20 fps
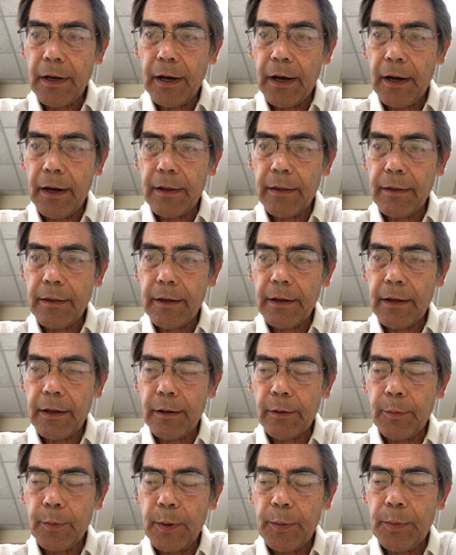I think
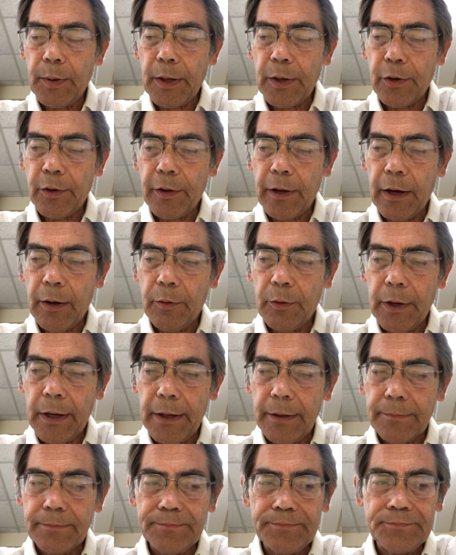it'll be better that
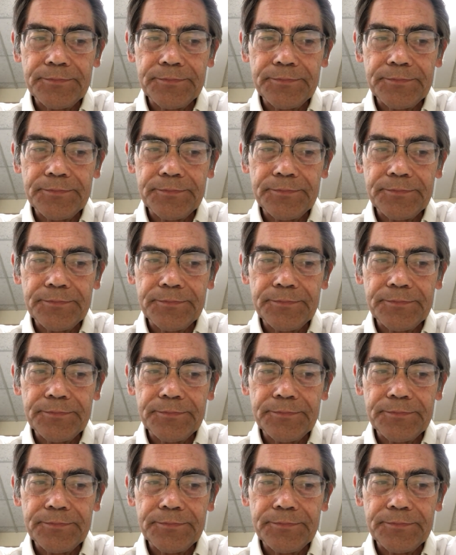way.